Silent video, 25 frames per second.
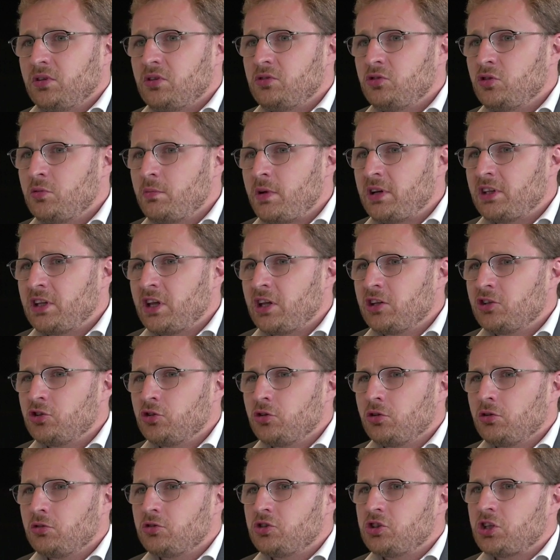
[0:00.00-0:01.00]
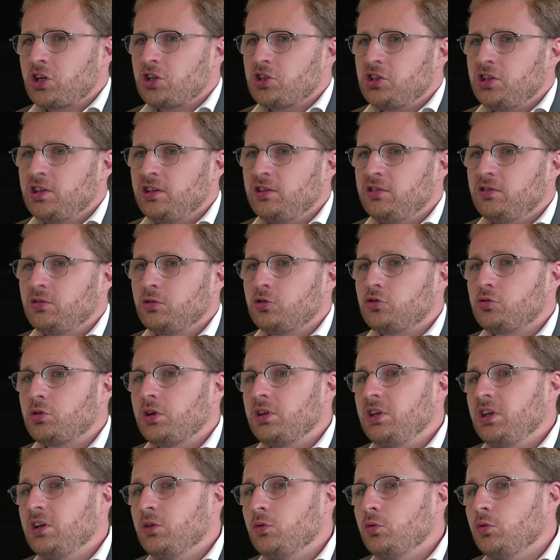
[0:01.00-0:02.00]
the manager changes the
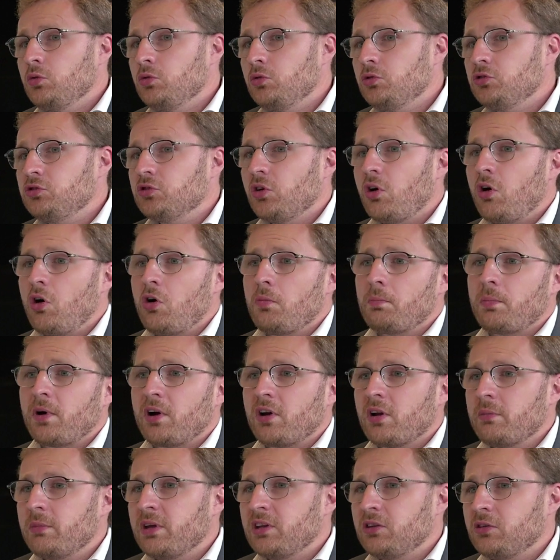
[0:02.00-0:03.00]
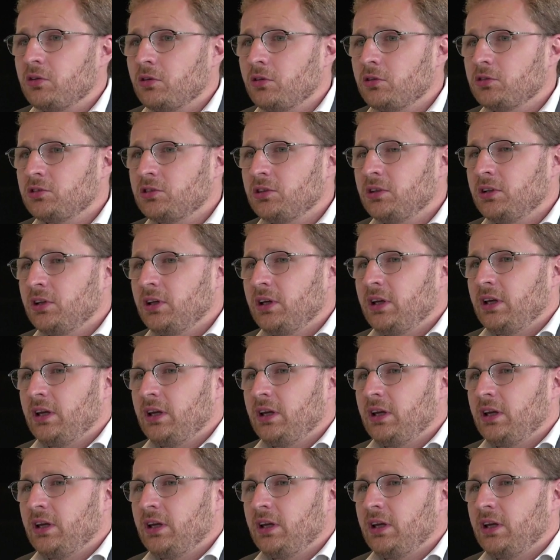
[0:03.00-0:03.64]
trading rules or parameters,